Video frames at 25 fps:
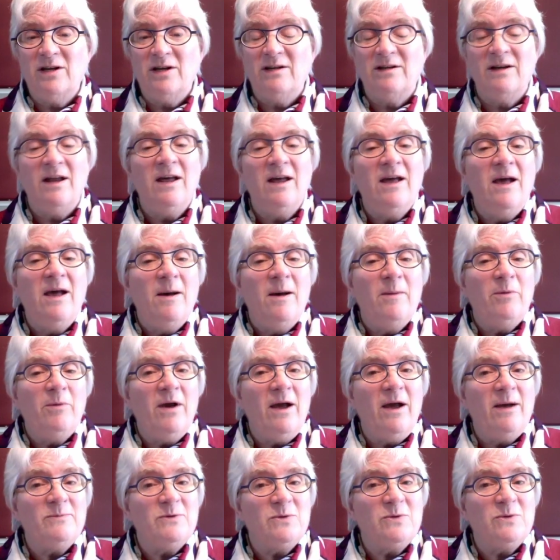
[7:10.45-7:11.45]
And
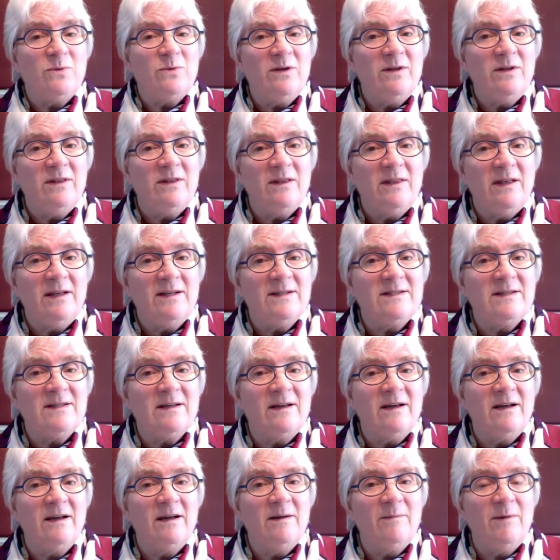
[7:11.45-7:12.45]
perhaps one of the things that
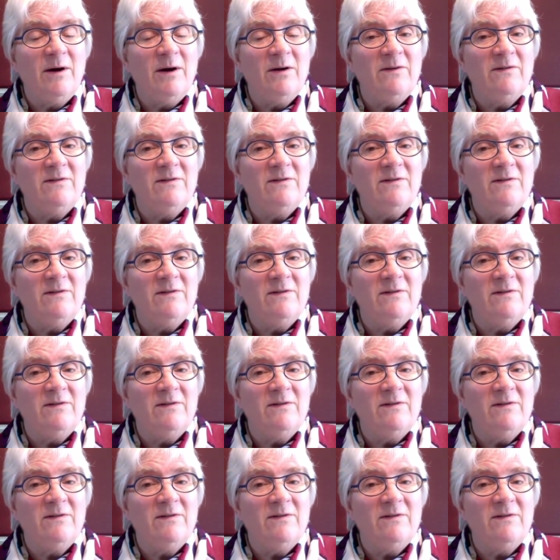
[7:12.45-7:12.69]
can come out